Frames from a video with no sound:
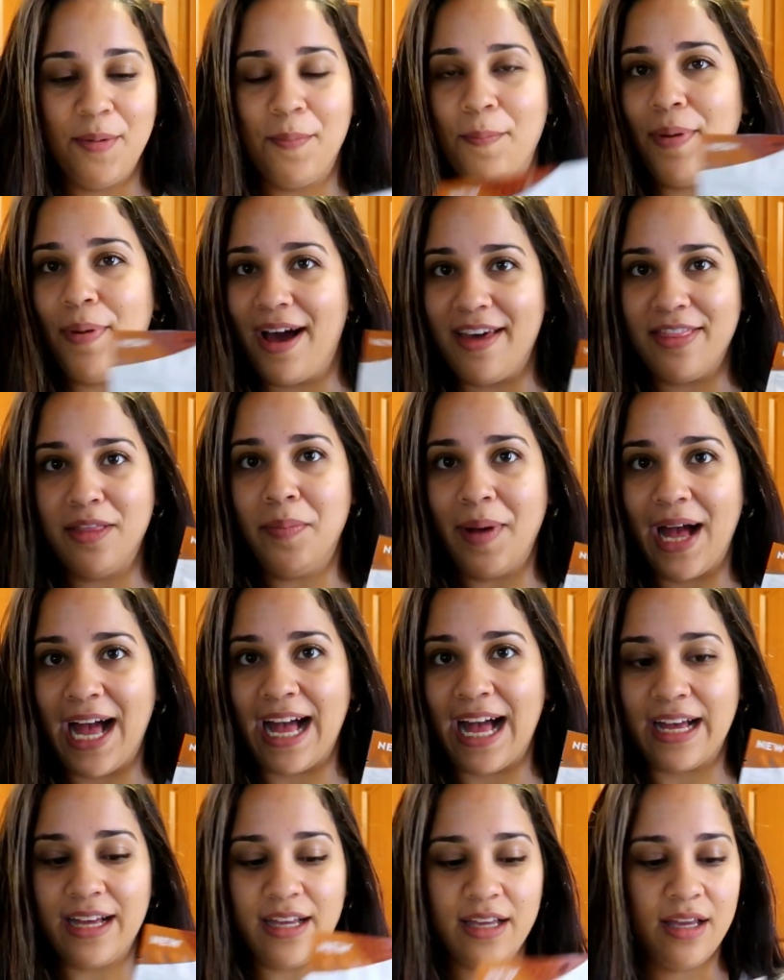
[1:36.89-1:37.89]
by the
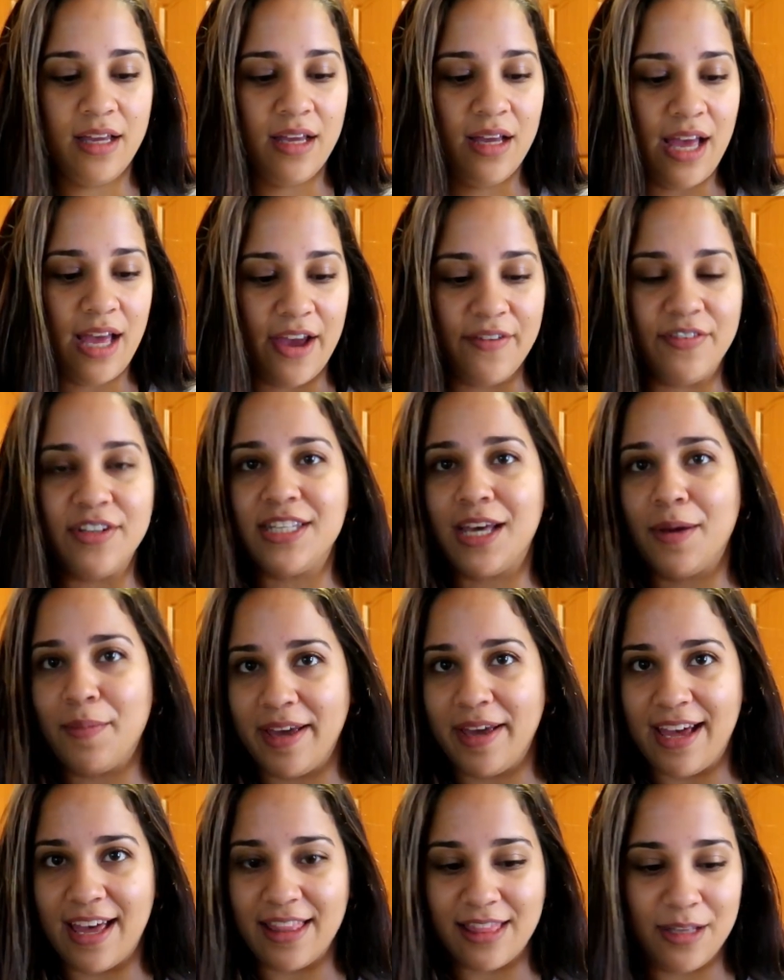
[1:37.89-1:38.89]
bag every time I
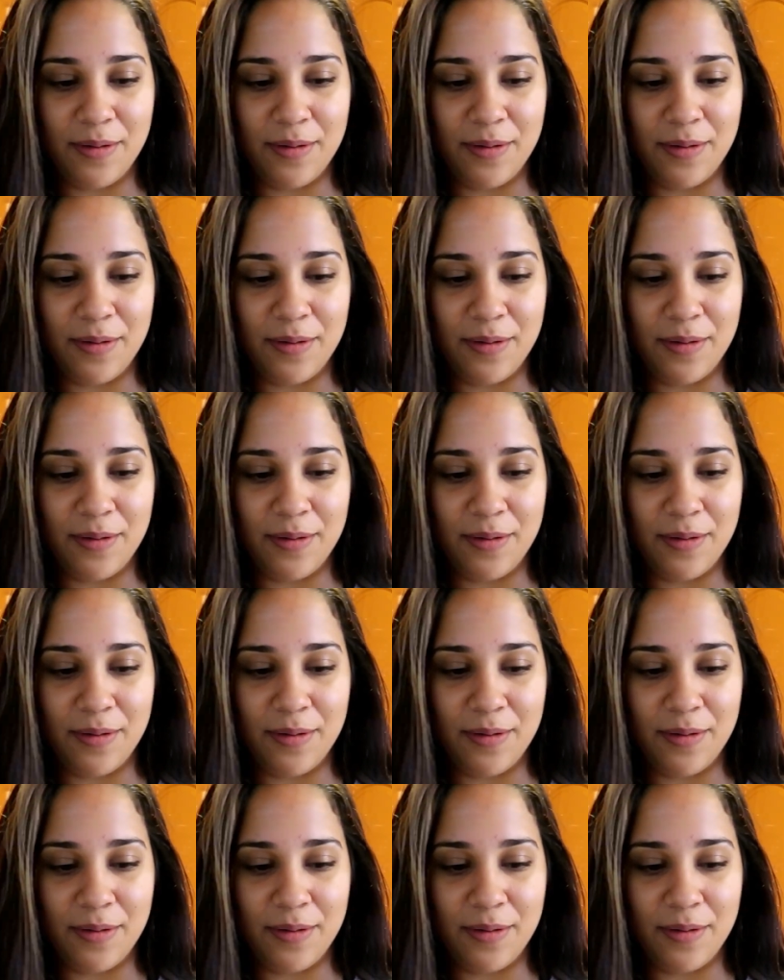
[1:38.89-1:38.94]
get